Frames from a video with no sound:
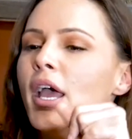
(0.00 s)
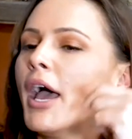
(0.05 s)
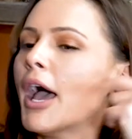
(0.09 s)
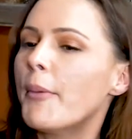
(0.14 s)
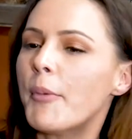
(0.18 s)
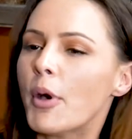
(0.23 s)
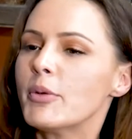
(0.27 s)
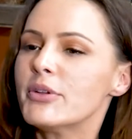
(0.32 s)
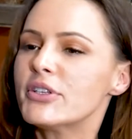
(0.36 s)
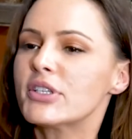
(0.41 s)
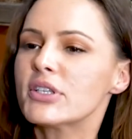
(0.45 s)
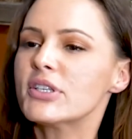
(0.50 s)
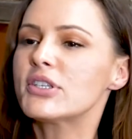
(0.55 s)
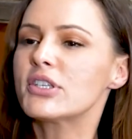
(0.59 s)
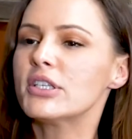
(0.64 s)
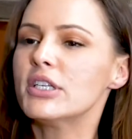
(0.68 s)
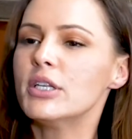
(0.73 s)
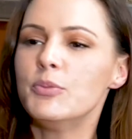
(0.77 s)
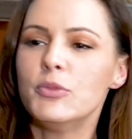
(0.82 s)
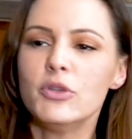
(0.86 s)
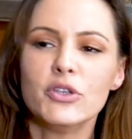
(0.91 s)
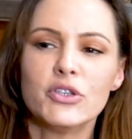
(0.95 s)
I'm always
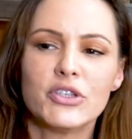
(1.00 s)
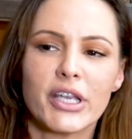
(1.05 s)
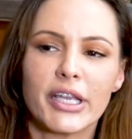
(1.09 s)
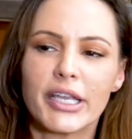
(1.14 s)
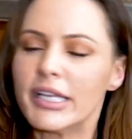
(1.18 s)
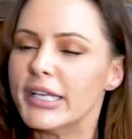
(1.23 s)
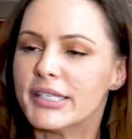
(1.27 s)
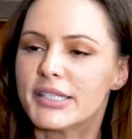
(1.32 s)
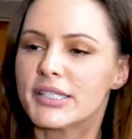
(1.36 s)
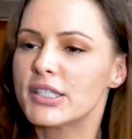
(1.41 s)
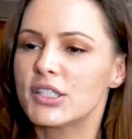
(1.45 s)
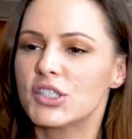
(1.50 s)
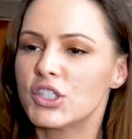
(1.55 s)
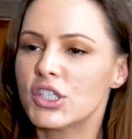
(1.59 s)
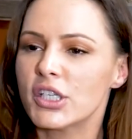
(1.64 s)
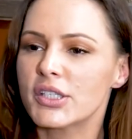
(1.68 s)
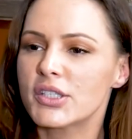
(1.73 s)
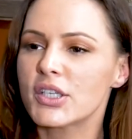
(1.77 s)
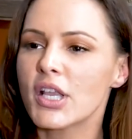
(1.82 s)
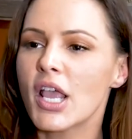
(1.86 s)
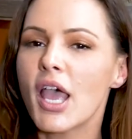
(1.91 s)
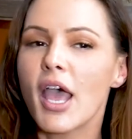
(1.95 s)
listening to music, and it's
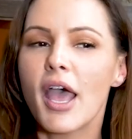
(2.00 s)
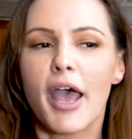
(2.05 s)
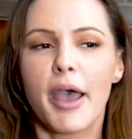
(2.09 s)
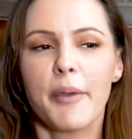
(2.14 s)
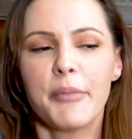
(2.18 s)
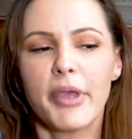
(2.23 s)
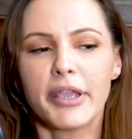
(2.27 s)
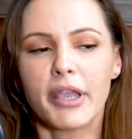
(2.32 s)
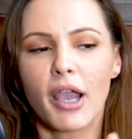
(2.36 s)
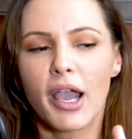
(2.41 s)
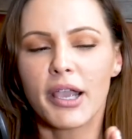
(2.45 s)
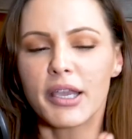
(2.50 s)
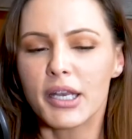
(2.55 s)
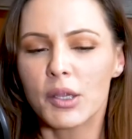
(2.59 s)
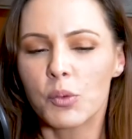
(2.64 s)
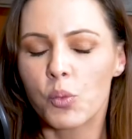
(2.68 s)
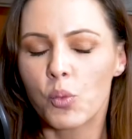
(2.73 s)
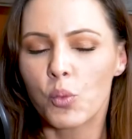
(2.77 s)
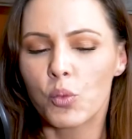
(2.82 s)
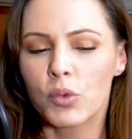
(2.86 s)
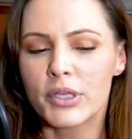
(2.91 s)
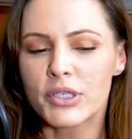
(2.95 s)
just, I'm like, I'm
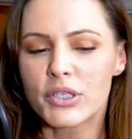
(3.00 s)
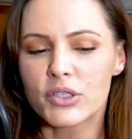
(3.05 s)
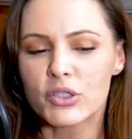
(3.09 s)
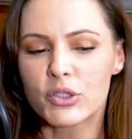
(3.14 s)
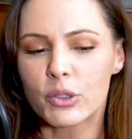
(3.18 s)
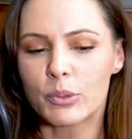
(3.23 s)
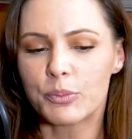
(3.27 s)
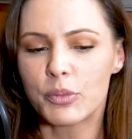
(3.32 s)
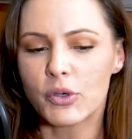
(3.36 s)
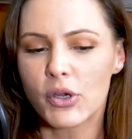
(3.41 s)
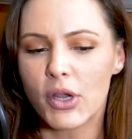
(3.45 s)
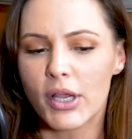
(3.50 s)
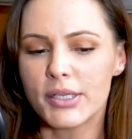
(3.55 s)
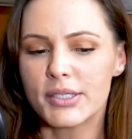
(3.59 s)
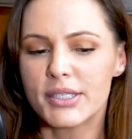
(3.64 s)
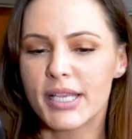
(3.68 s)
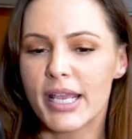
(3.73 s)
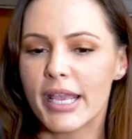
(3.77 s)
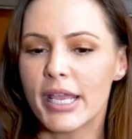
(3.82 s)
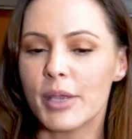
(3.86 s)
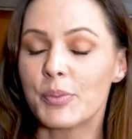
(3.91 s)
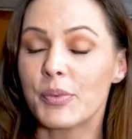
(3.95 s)
going to listen to a book on
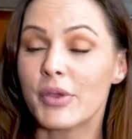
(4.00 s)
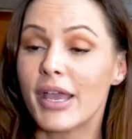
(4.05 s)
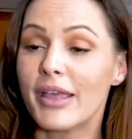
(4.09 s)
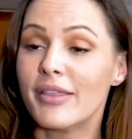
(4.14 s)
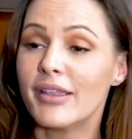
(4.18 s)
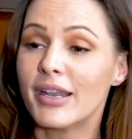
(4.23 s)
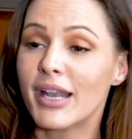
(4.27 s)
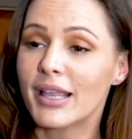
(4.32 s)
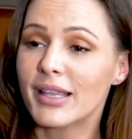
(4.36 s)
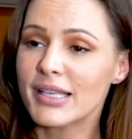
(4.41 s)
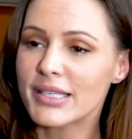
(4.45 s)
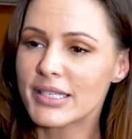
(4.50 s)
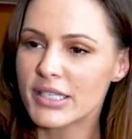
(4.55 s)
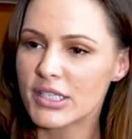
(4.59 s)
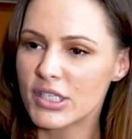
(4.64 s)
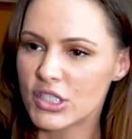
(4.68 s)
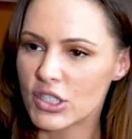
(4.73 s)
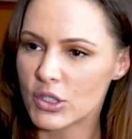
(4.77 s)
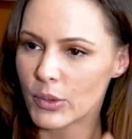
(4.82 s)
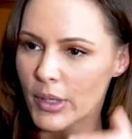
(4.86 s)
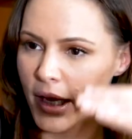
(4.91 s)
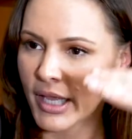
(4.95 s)
tape. And then I listened
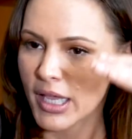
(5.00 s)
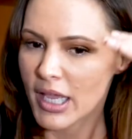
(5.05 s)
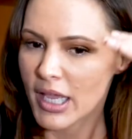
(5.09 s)
to it,